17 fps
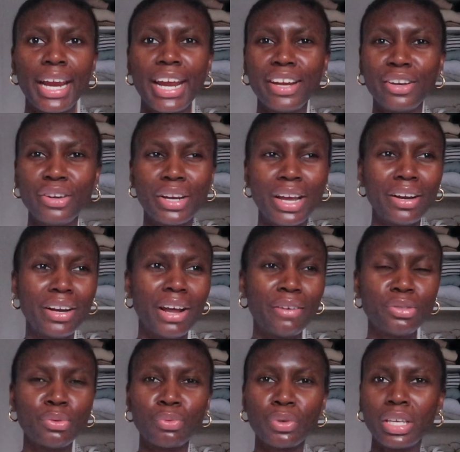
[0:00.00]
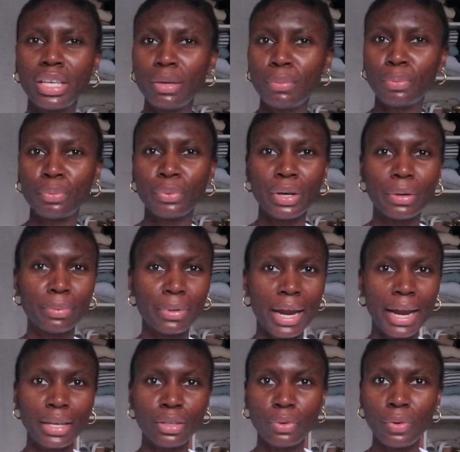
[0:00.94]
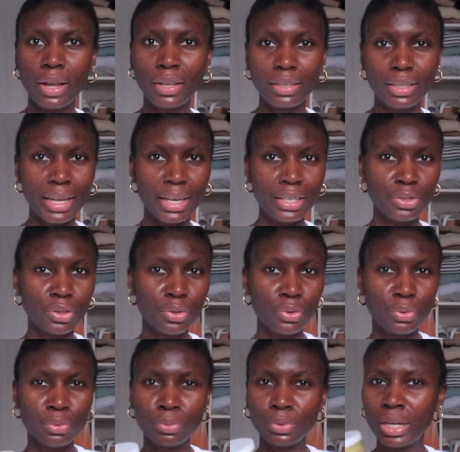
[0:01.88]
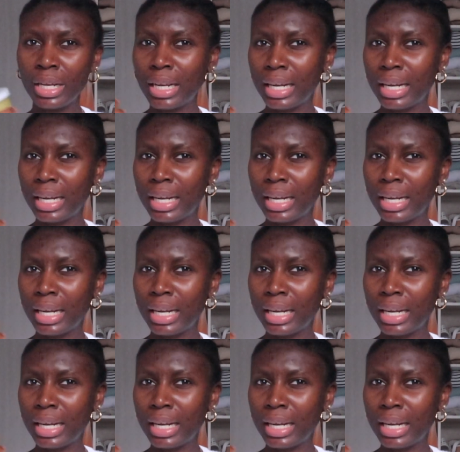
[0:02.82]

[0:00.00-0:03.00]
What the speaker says: and you kind of have to keep reapplying throughout the day so you don't